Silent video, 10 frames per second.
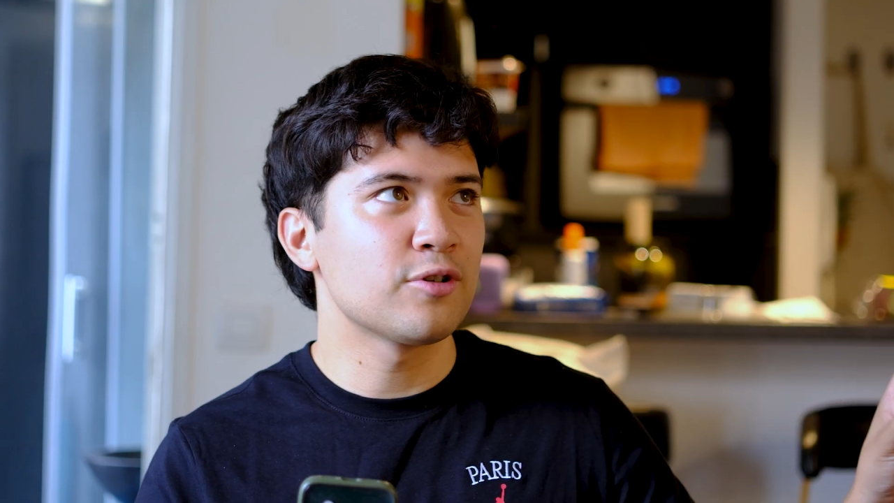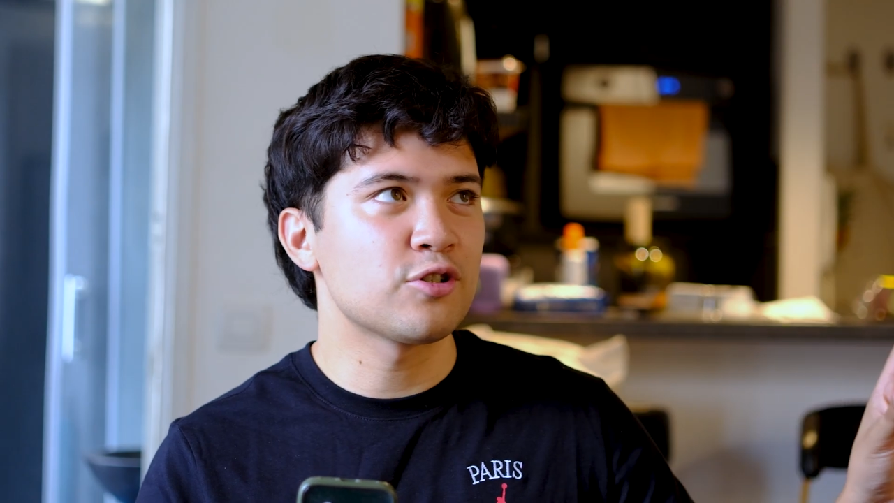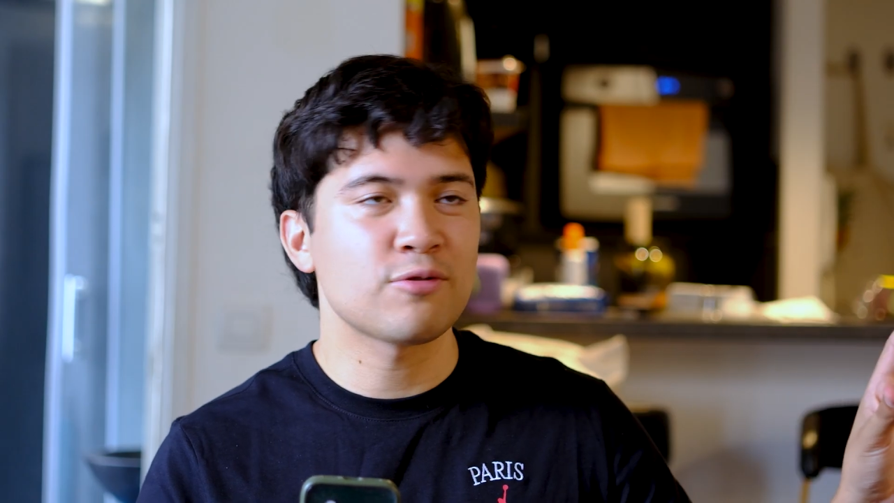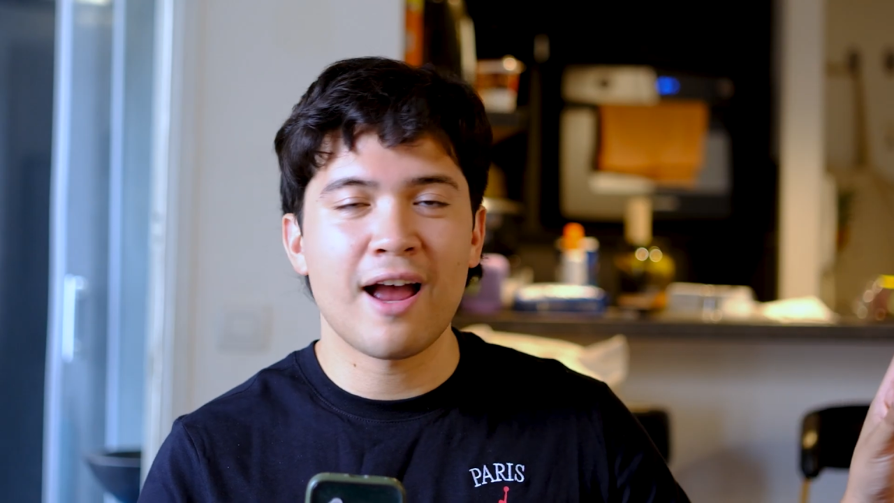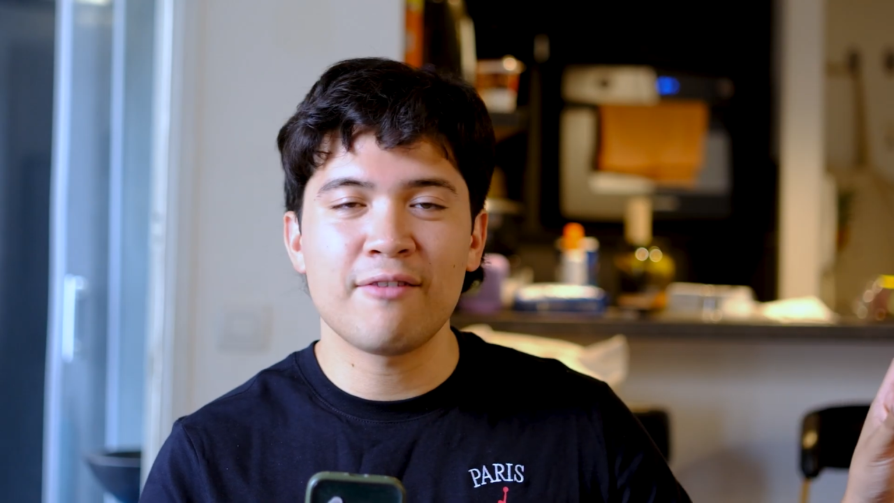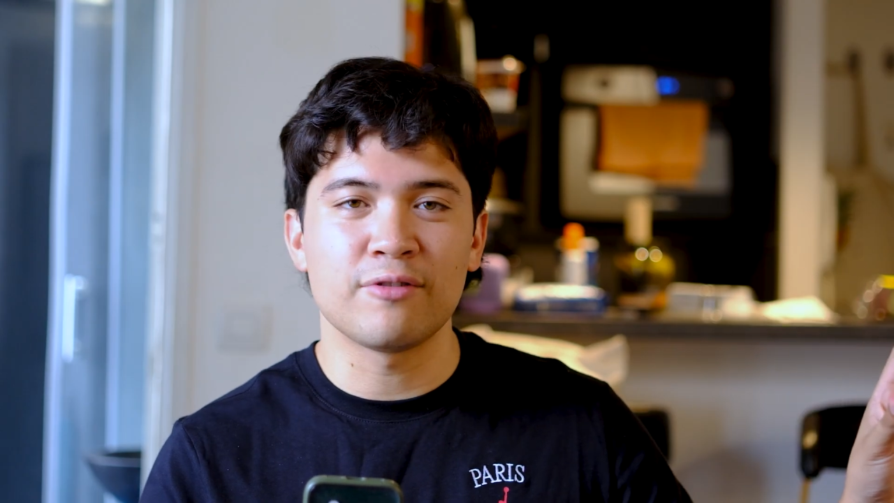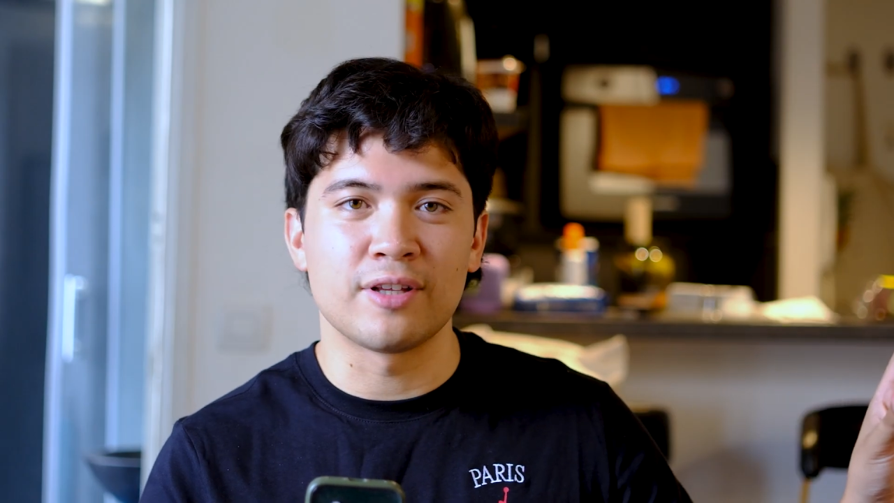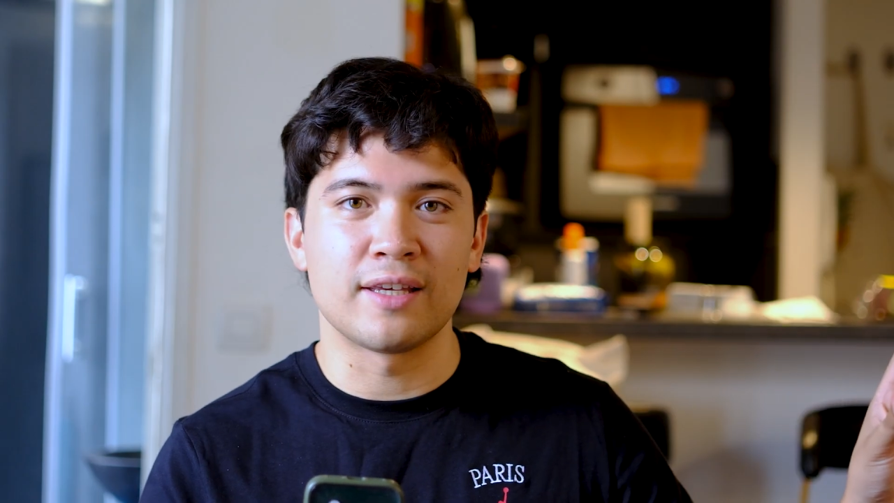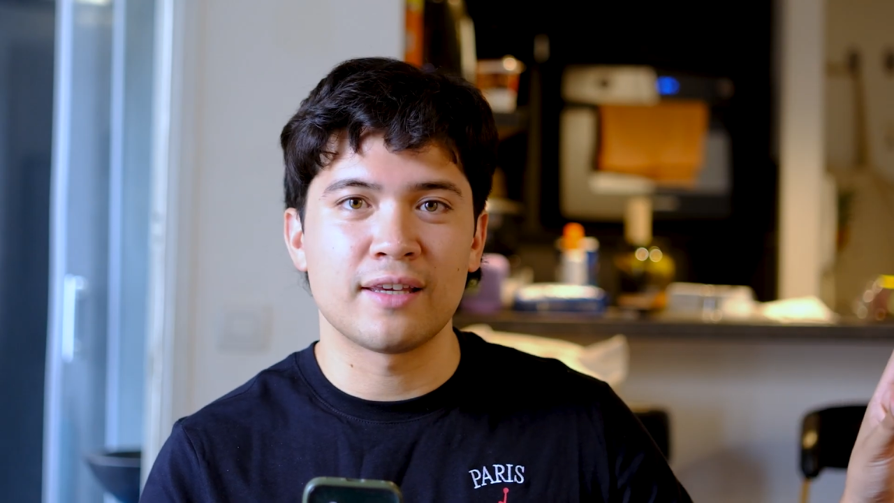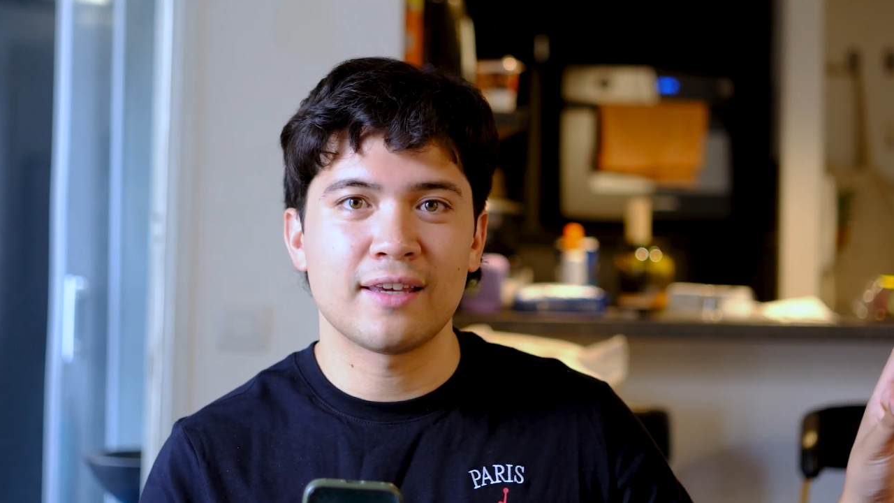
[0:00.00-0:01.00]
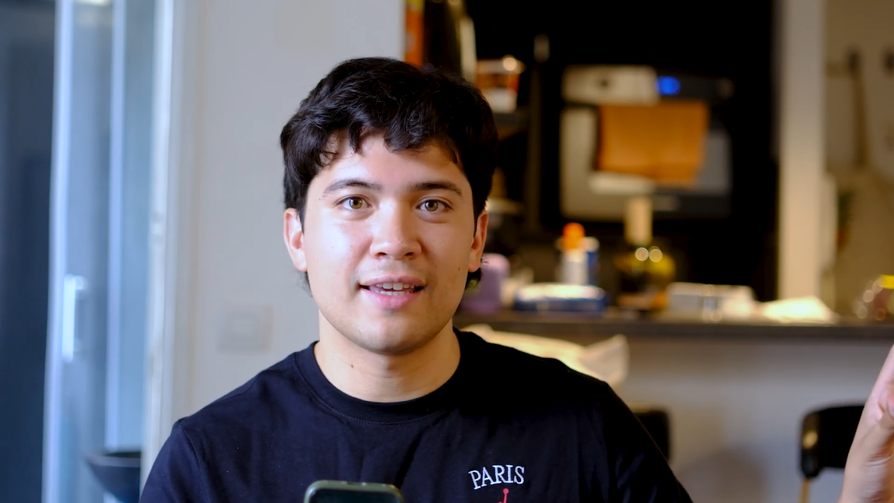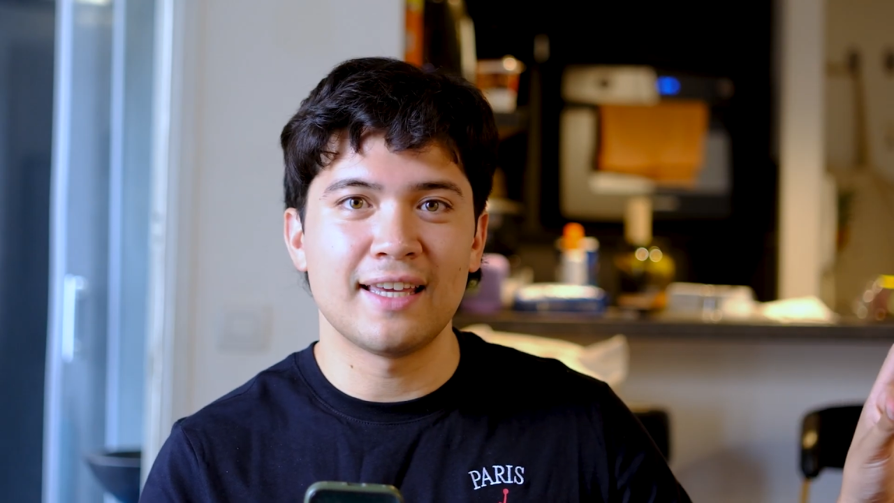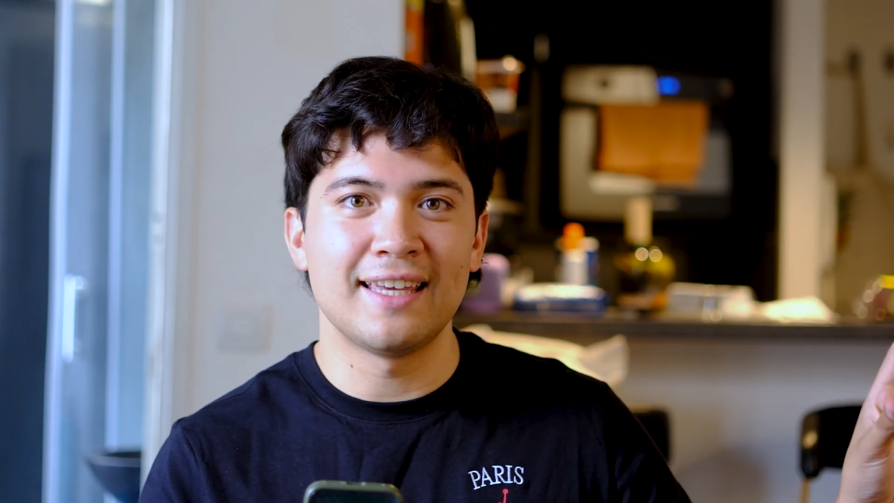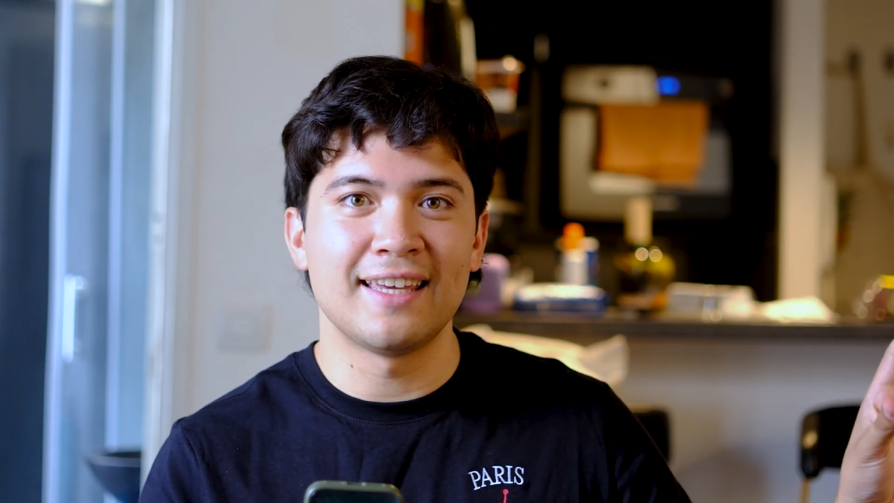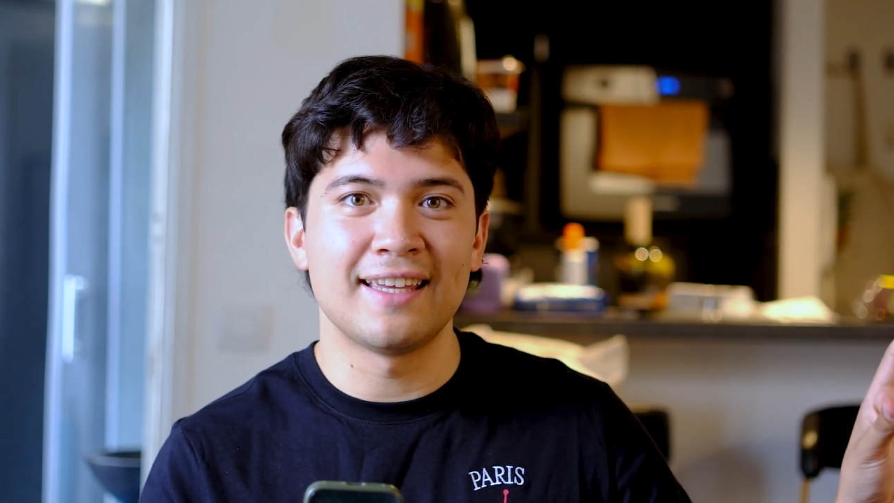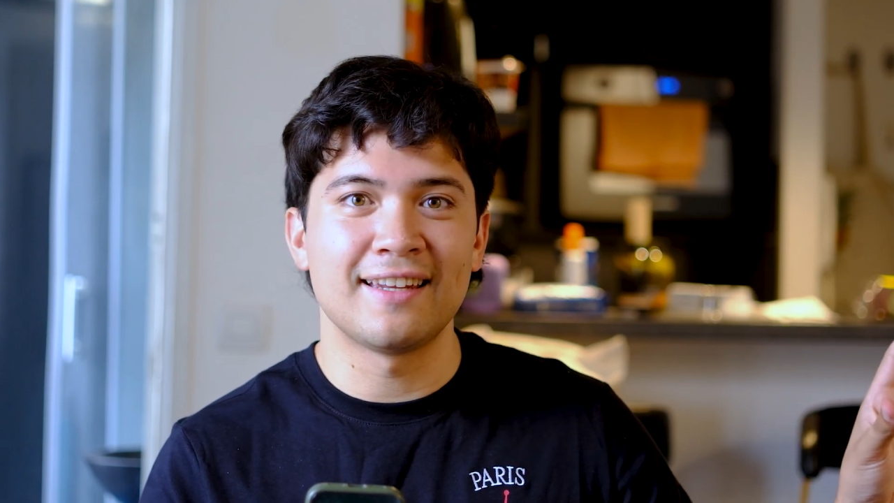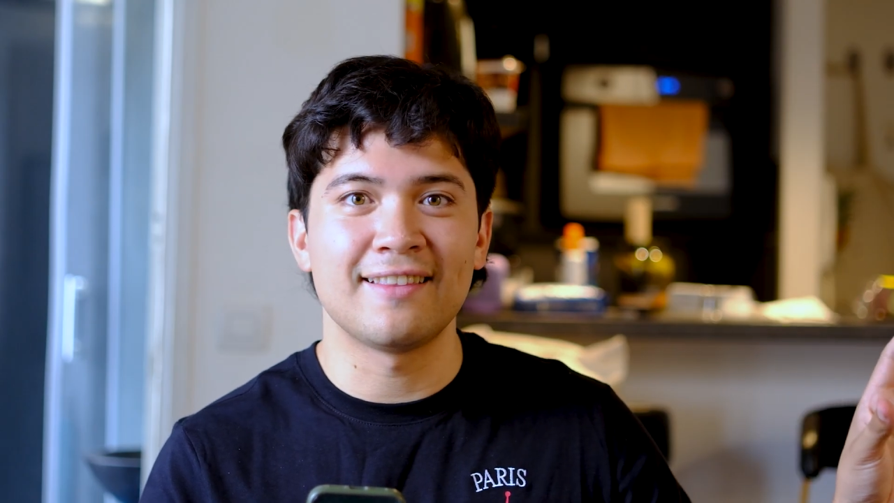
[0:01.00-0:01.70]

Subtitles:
traveling in